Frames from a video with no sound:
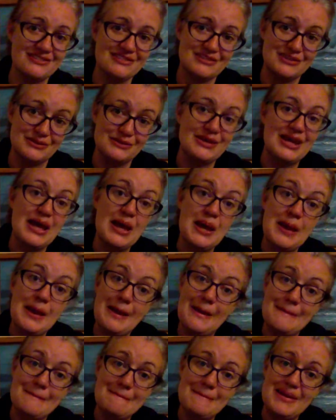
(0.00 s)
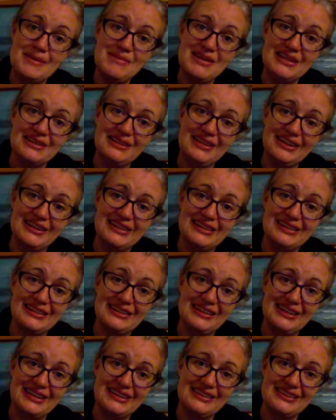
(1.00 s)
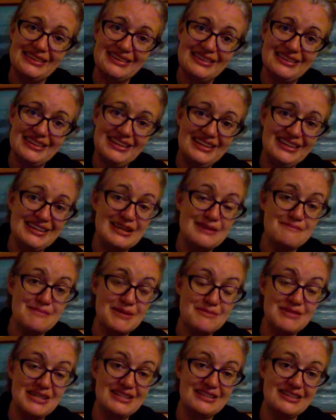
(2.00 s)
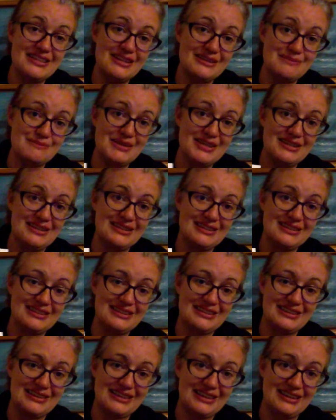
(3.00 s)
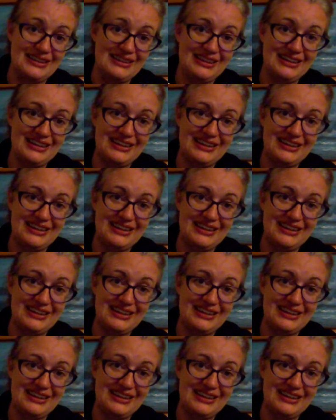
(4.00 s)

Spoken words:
So maybe I'll get it again then, and maybe they'll be like